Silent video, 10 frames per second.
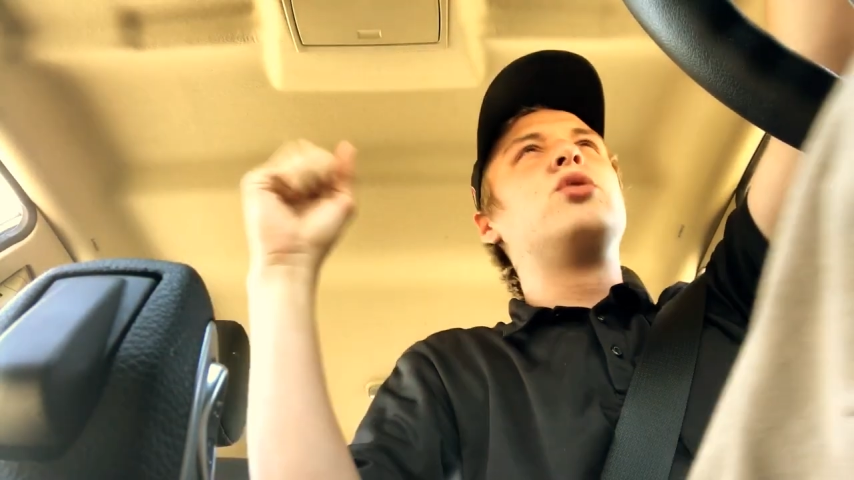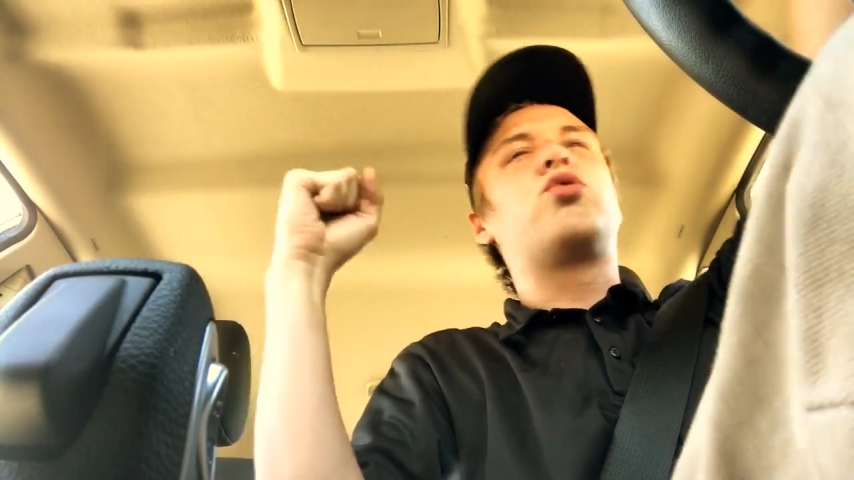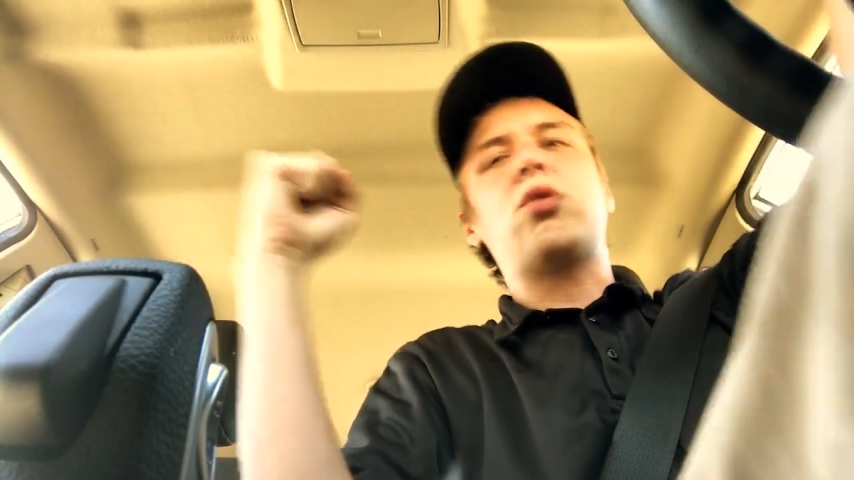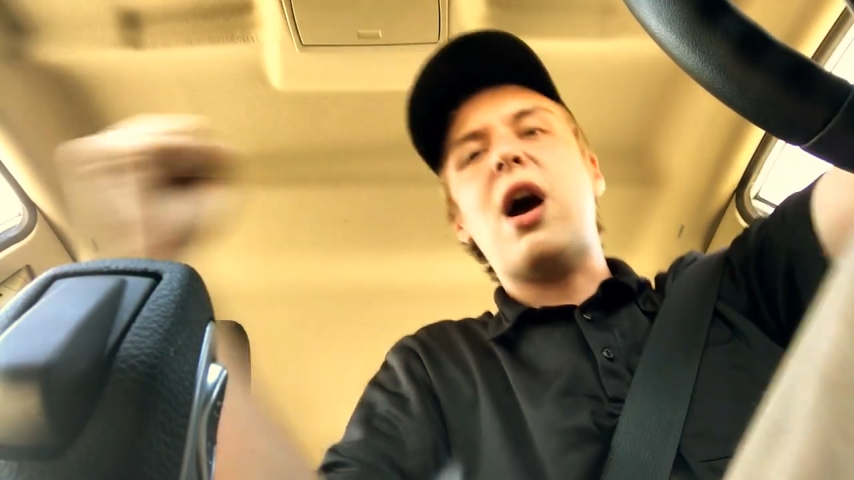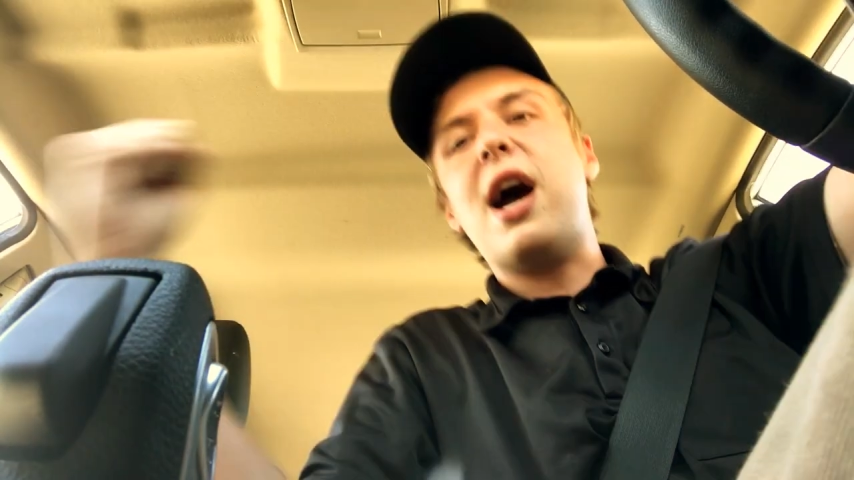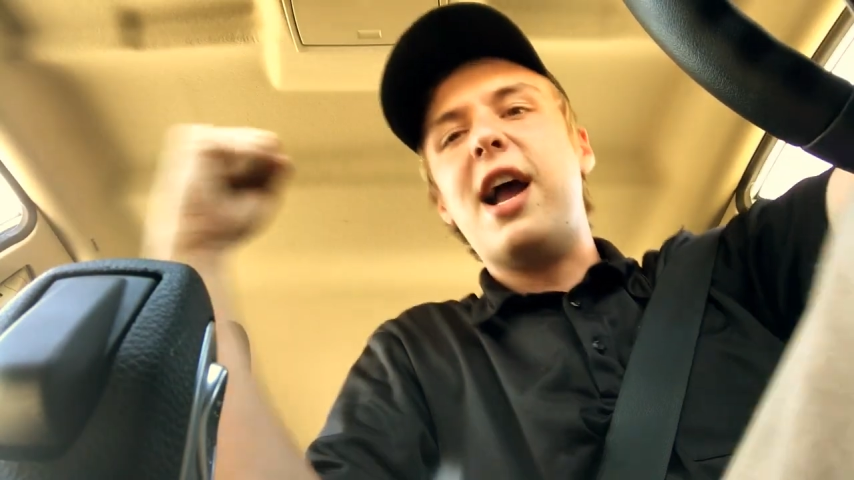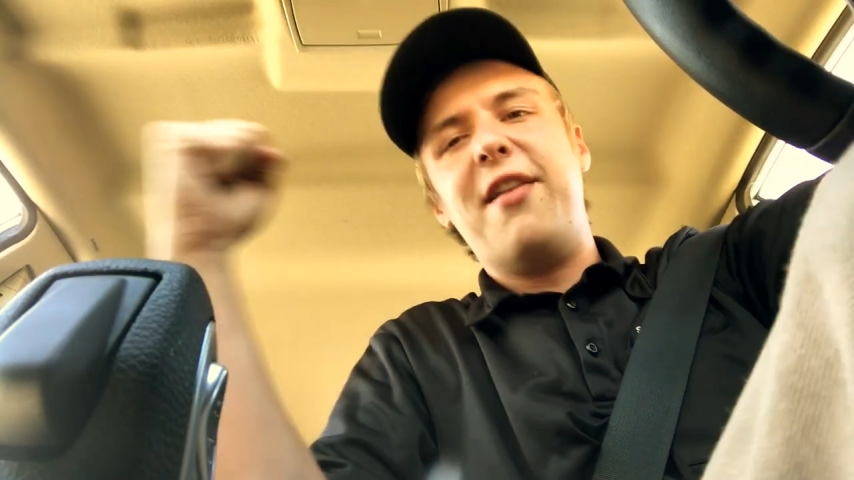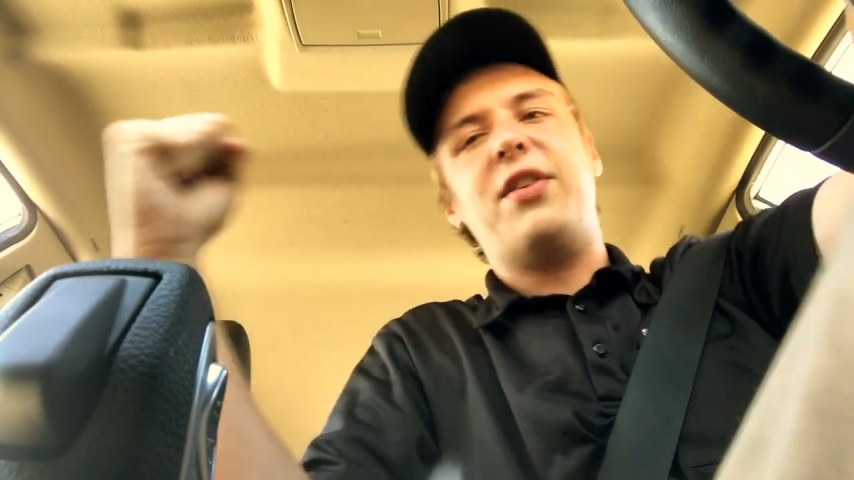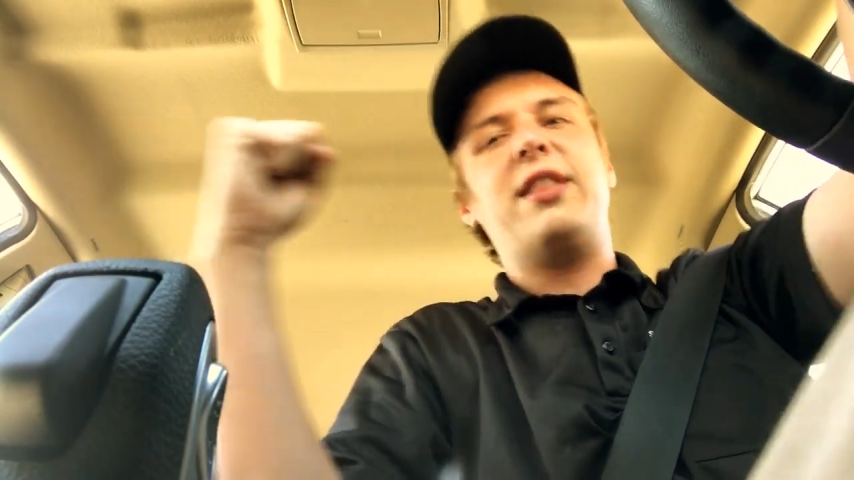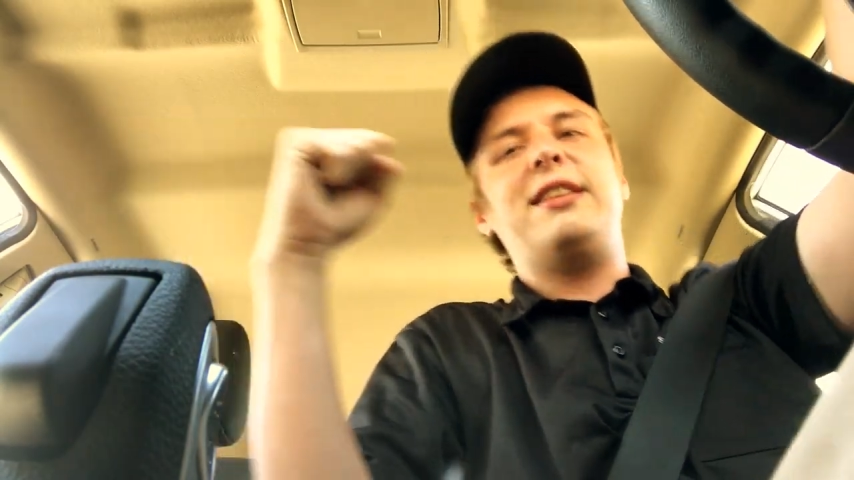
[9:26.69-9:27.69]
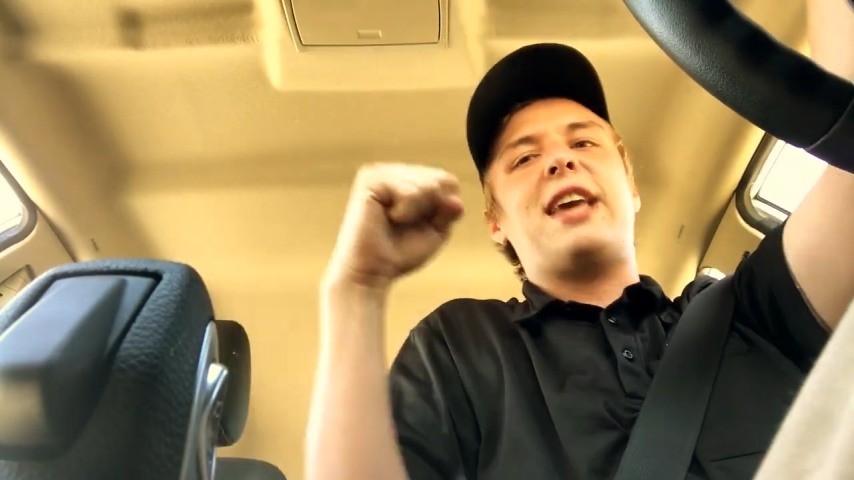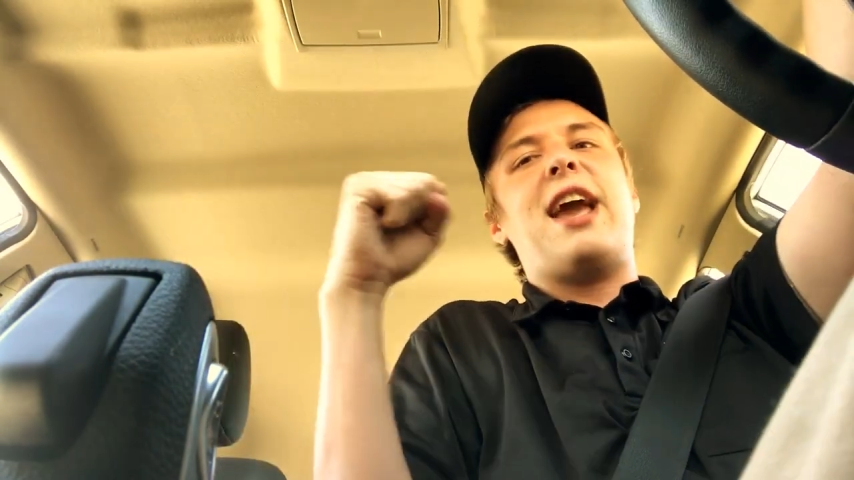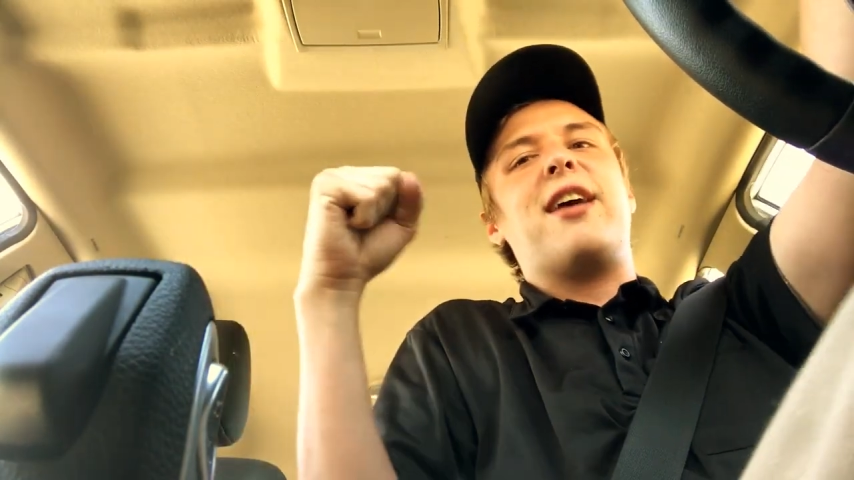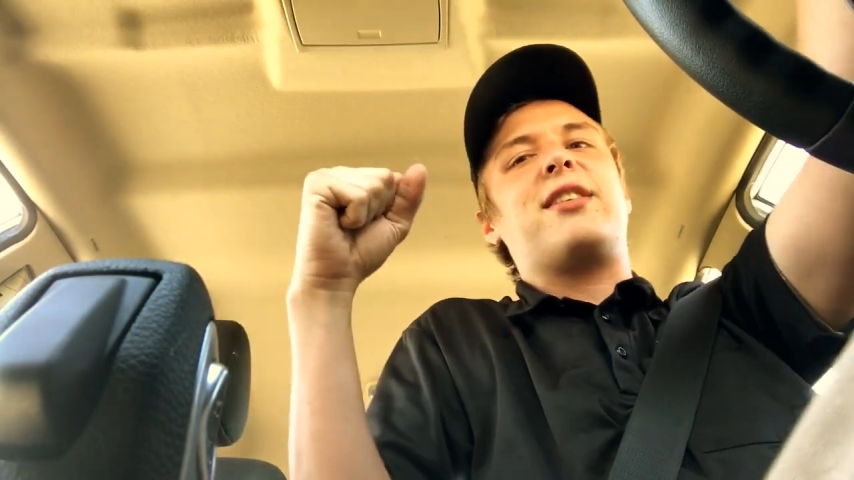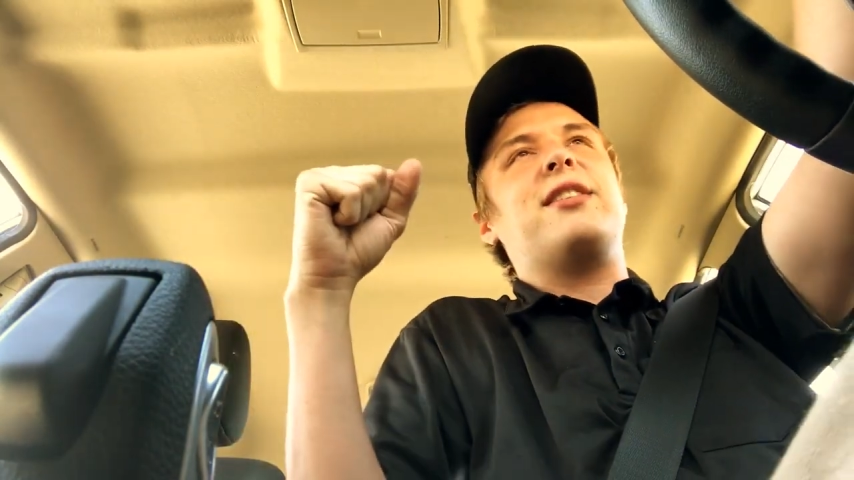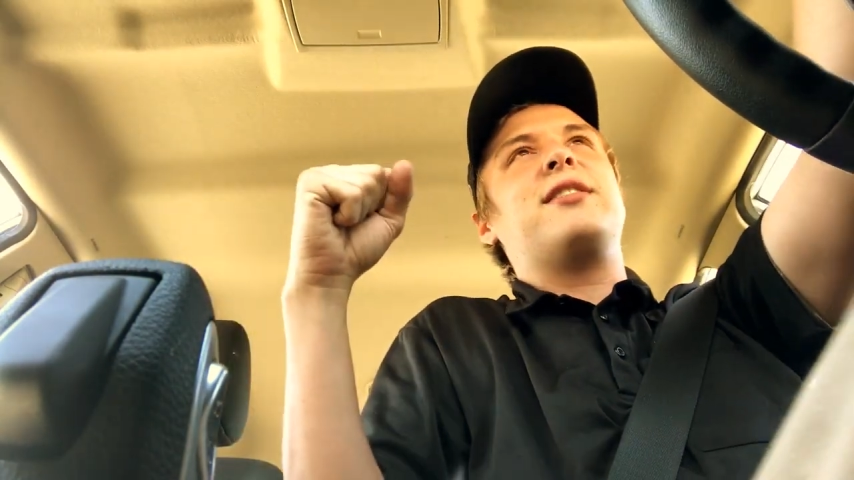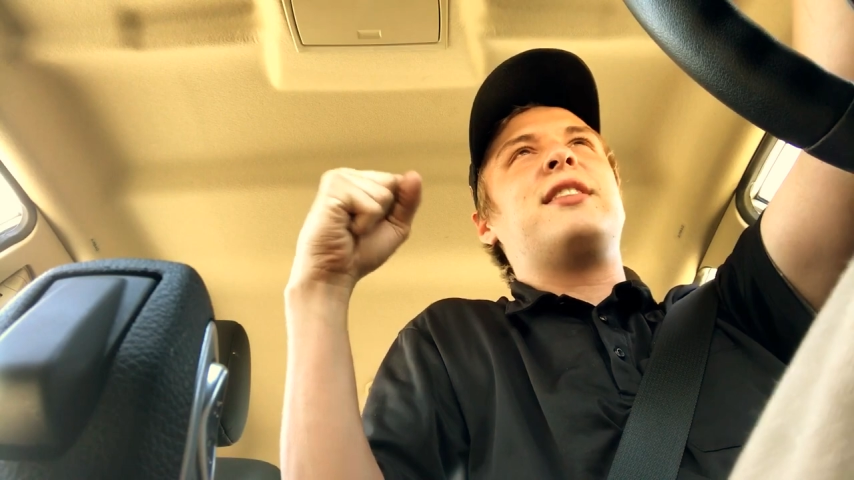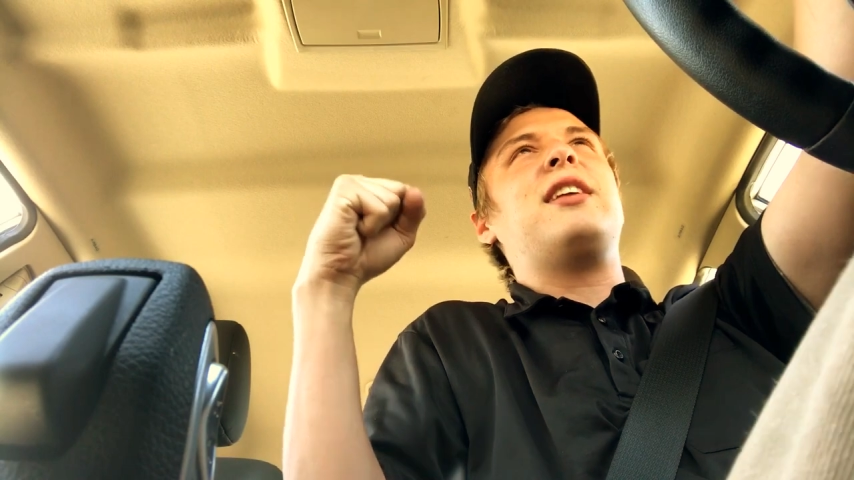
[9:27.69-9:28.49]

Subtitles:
drive to these characters,